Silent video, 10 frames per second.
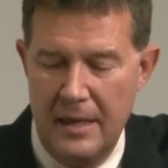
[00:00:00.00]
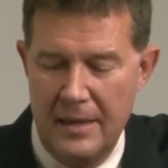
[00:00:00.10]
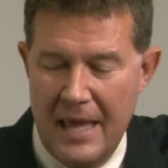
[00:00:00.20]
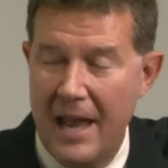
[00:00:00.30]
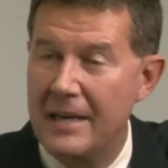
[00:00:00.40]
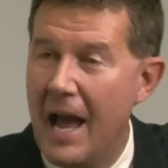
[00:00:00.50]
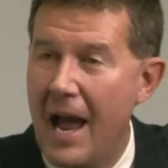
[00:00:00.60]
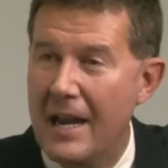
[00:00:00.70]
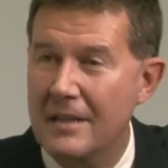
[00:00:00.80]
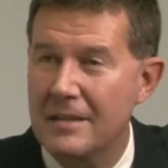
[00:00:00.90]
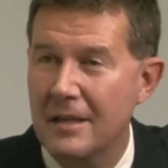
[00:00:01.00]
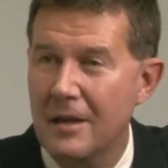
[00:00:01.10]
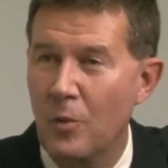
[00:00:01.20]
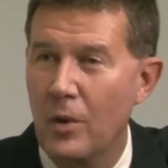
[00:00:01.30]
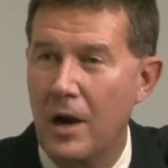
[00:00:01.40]
that night,
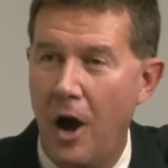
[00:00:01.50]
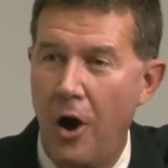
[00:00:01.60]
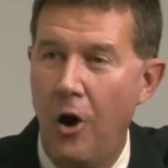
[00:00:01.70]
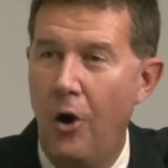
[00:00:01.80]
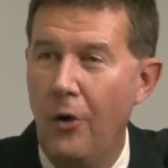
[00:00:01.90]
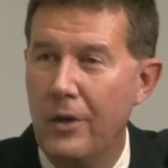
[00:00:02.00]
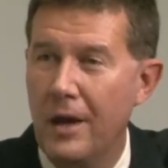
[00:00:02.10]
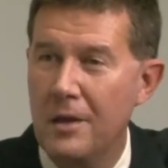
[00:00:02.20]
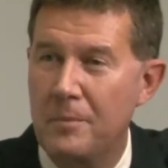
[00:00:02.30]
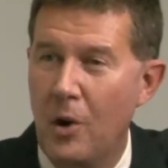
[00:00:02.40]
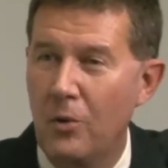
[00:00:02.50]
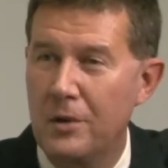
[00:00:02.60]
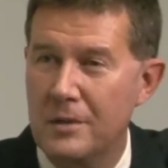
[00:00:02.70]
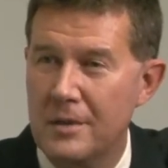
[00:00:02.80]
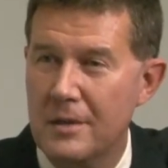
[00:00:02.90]
when all the other
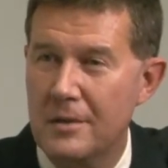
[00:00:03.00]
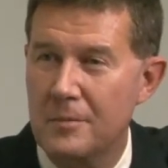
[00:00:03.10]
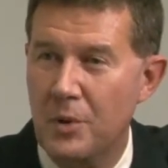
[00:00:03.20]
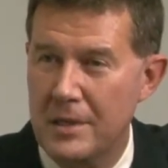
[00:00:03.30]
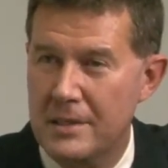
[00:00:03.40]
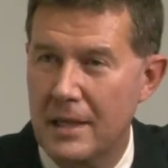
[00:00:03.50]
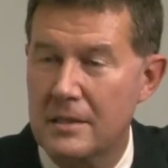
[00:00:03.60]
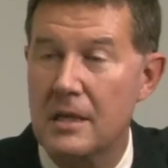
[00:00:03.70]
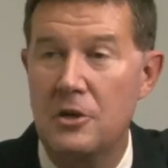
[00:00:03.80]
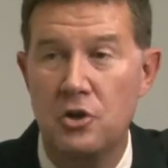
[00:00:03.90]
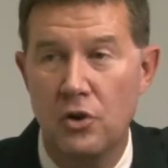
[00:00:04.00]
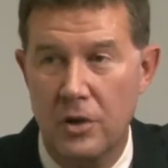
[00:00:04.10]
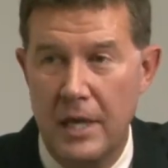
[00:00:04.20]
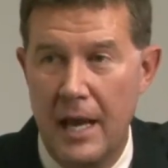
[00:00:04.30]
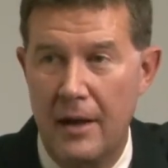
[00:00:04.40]
polling precincts in your
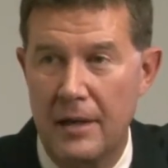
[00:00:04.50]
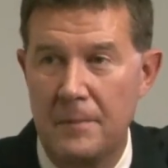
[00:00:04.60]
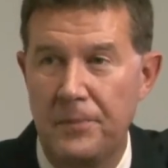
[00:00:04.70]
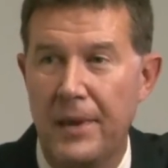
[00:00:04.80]
county